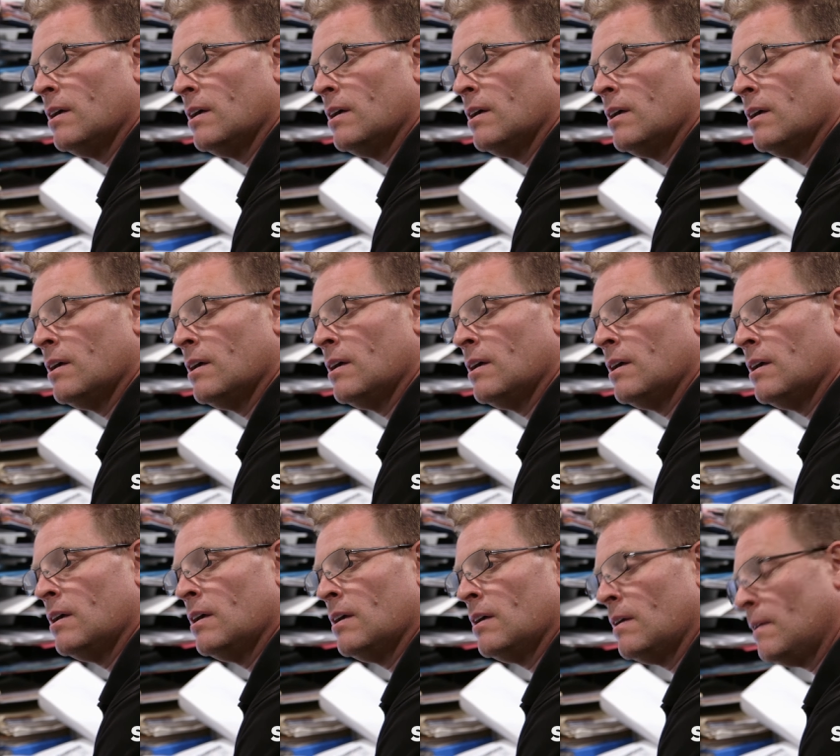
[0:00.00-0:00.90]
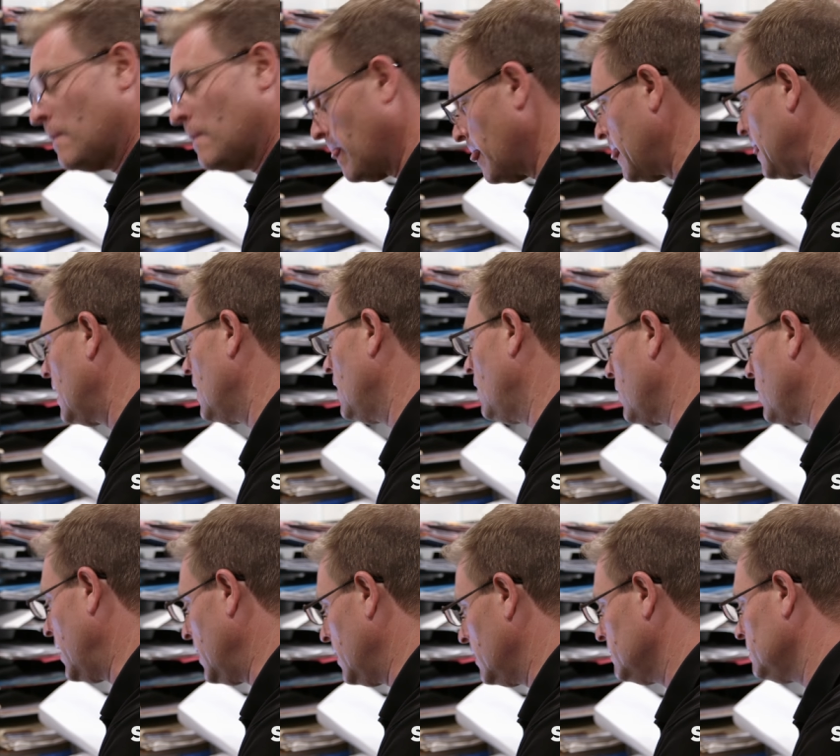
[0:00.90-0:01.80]
and get that on your Facebook
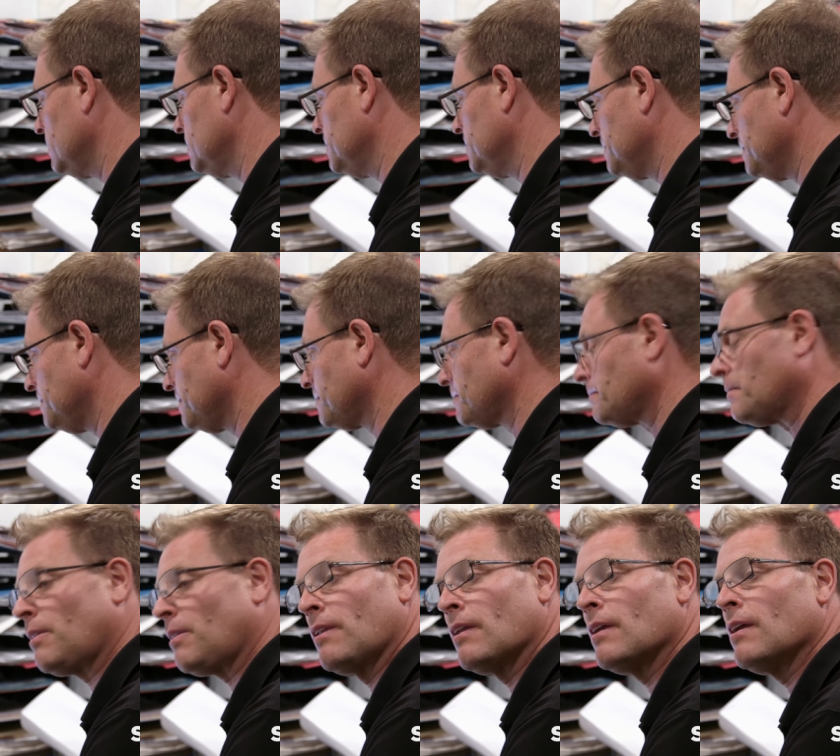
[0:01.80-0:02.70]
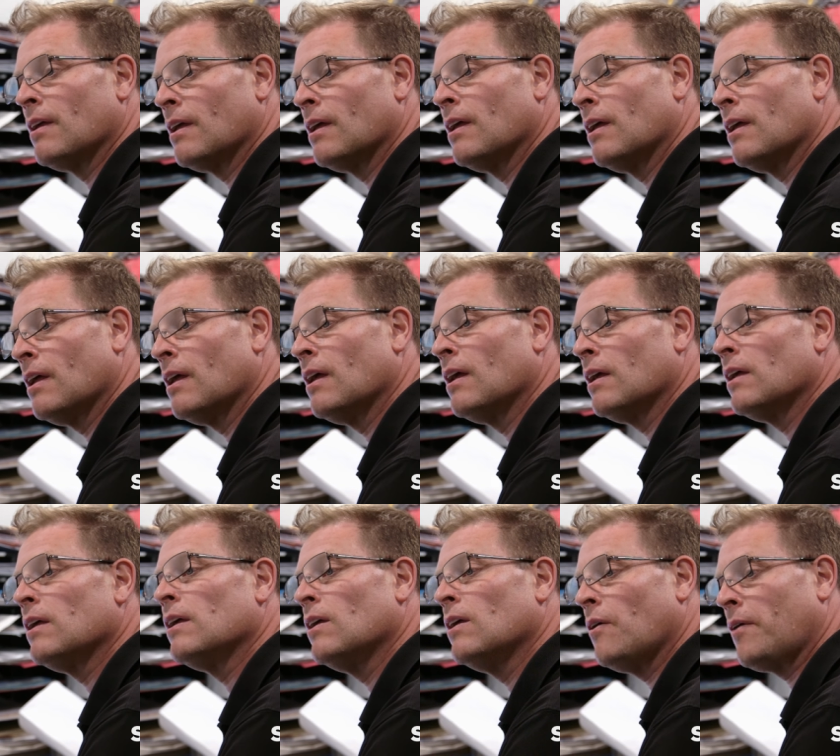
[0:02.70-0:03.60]
okay. page, get that on your website.
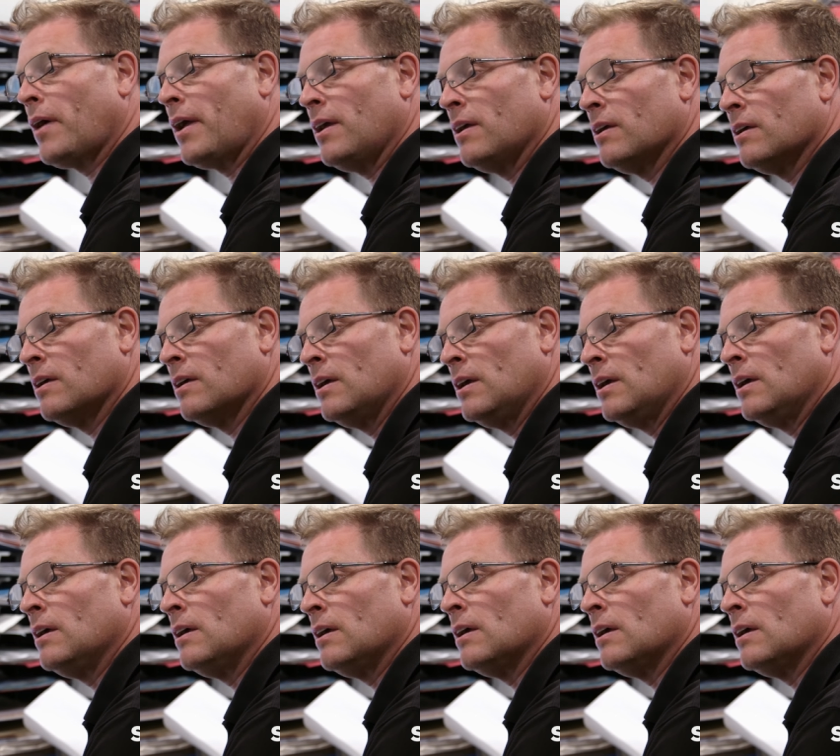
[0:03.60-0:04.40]
Let's talk about the review